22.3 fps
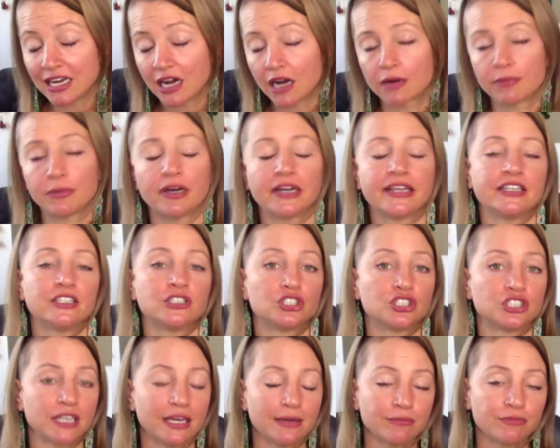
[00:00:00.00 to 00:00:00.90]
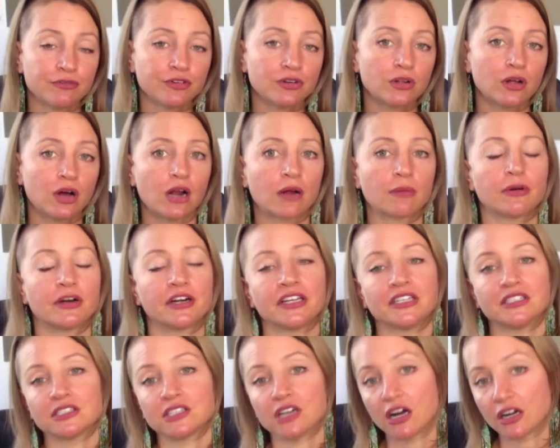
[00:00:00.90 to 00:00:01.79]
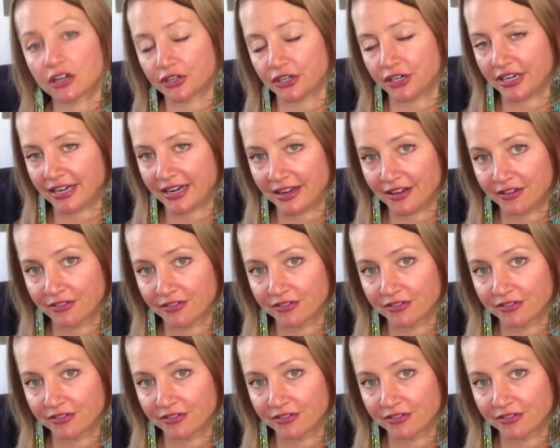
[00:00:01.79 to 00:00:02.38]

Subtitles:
our body is shameful, our body is not good enough.